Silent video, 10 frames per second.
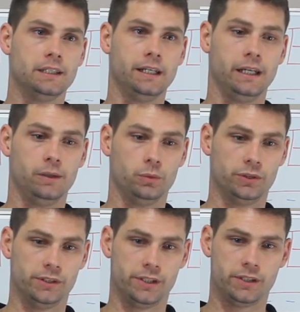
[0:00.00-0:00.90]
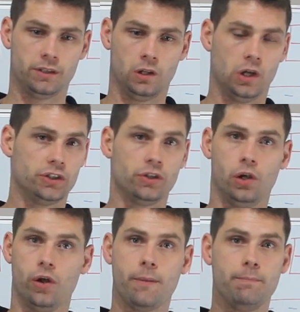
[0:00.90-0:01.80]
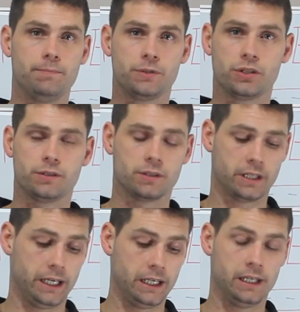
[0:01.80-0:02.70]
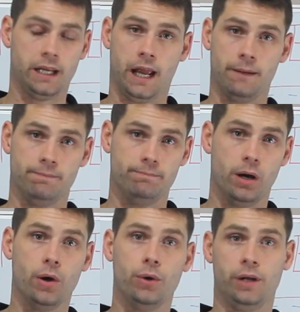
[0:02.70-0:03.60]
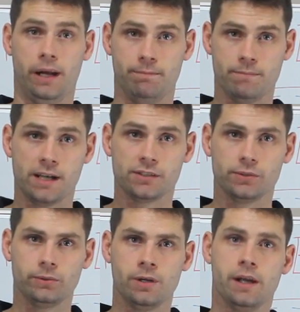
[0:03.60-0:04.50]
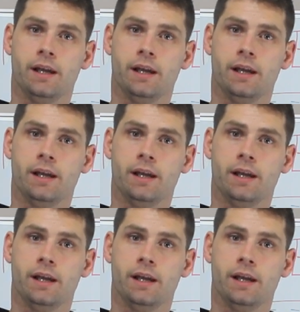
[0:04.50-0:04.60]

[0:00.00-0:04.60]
it lost a lot of skin and bone and muscle.